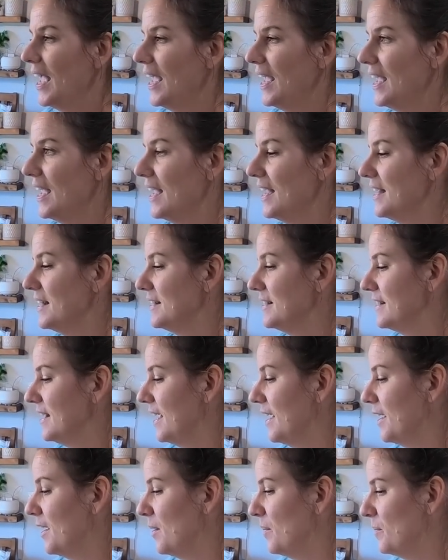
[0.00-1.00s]
and
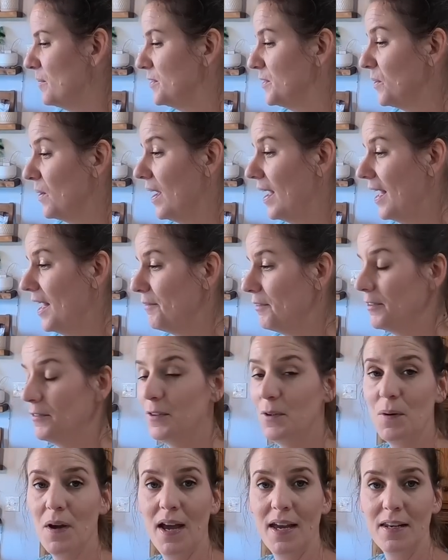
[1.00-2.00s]
um, so I have a
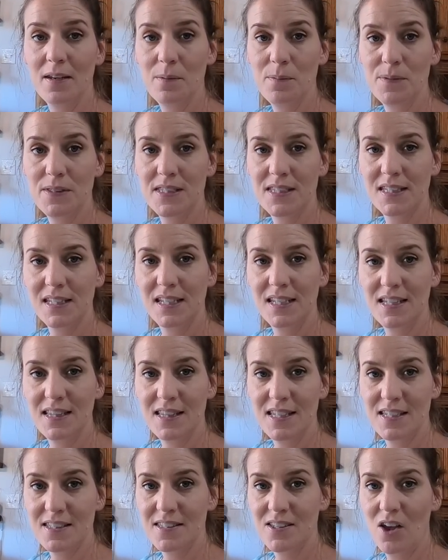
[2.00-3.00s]
few items
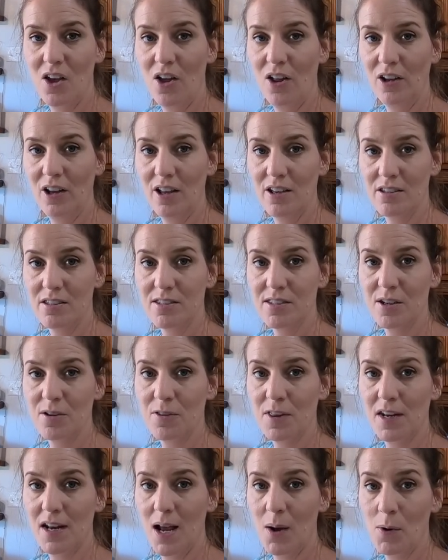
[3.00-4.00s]
in this haul
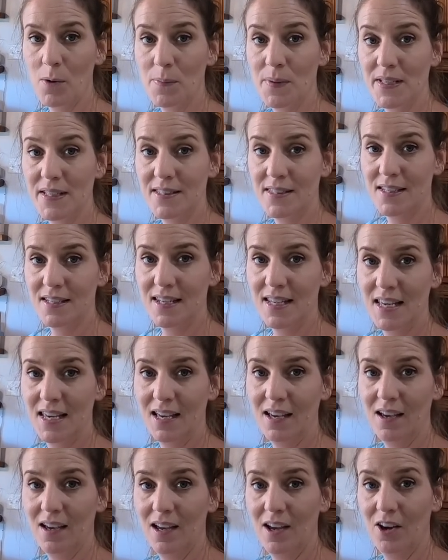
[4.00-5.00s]
also that I will be
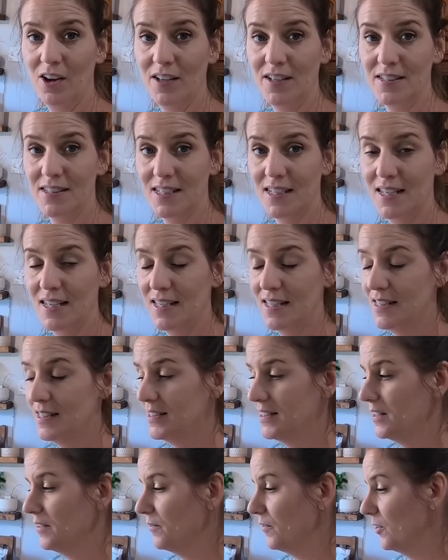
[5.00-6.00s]
sending on to
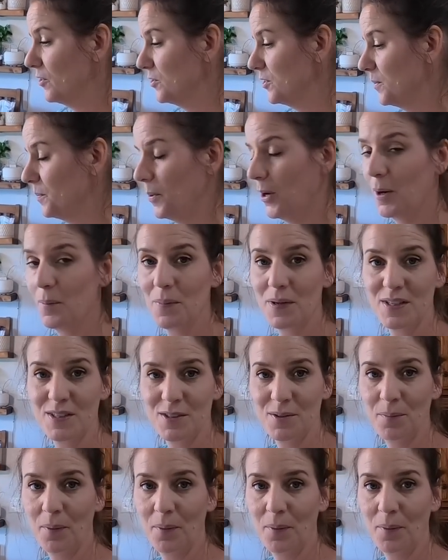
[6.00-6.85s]
his first apartment